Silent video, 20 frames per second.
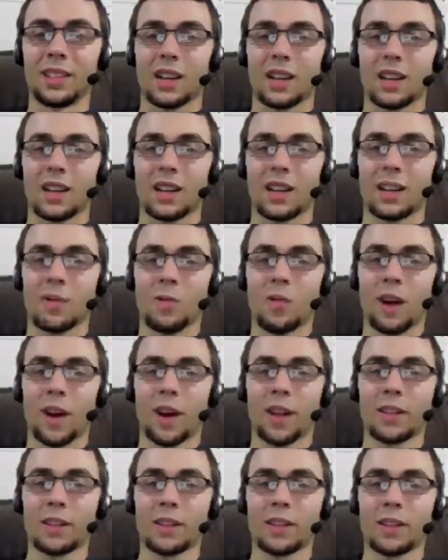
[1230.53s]
I
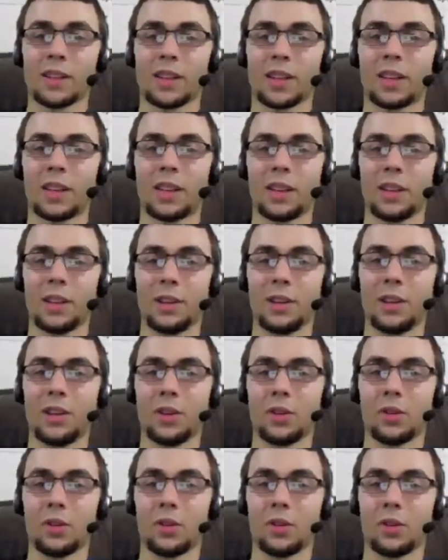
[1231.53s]
wanted to heal
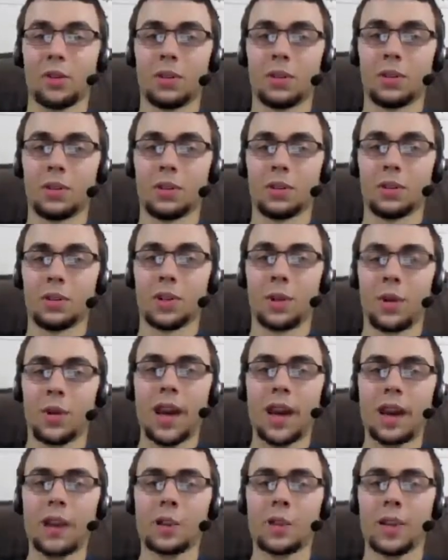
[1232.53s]
you. Oh, and
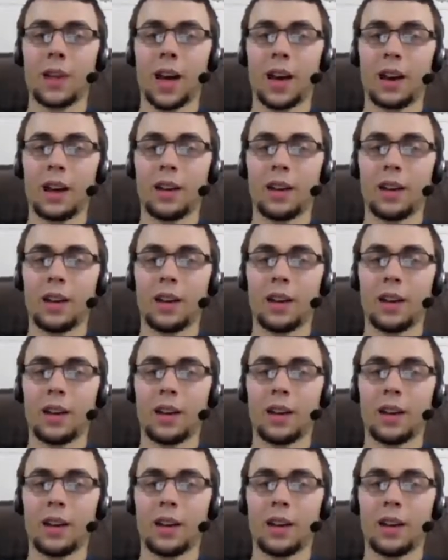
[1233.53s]
I can do that.